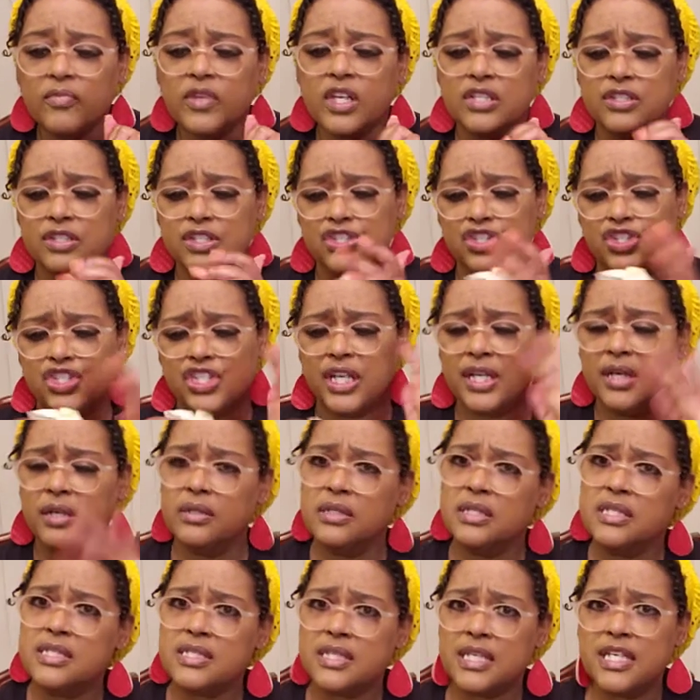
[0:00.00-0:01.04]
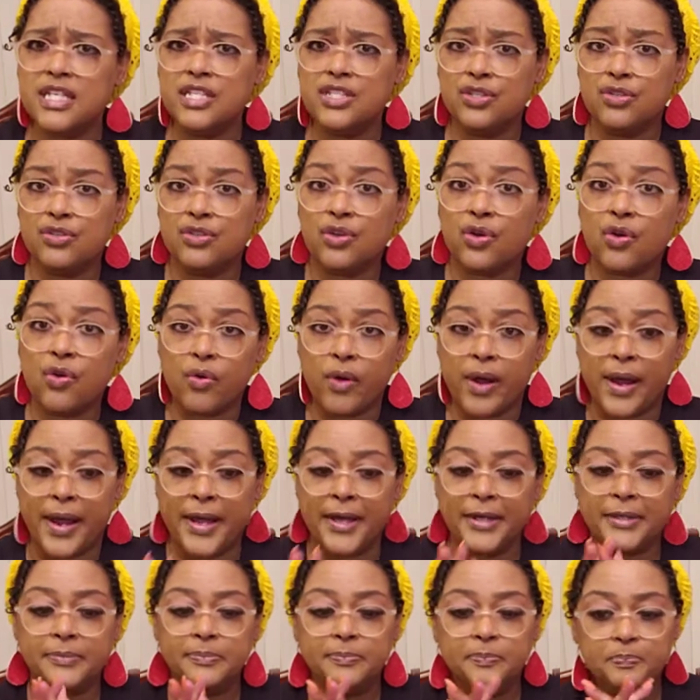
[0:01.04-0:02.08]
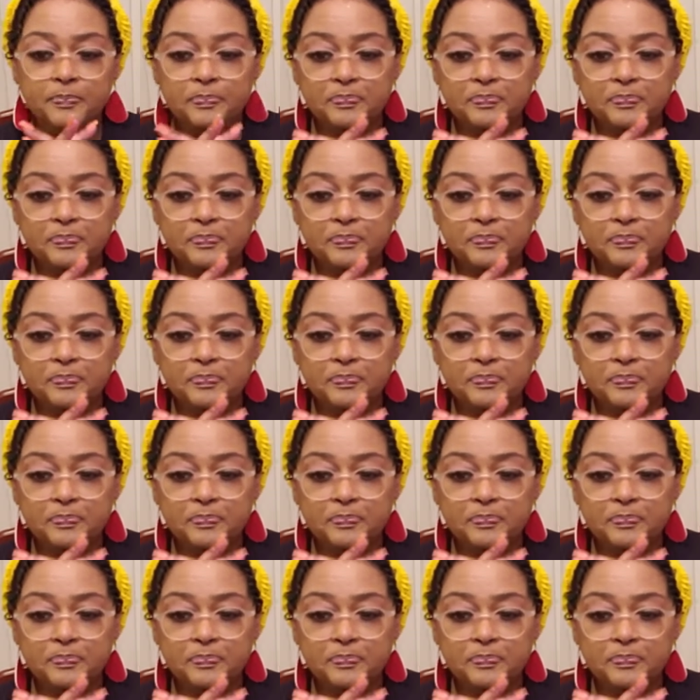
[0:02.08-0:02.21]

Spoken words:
The shell is easier to crack,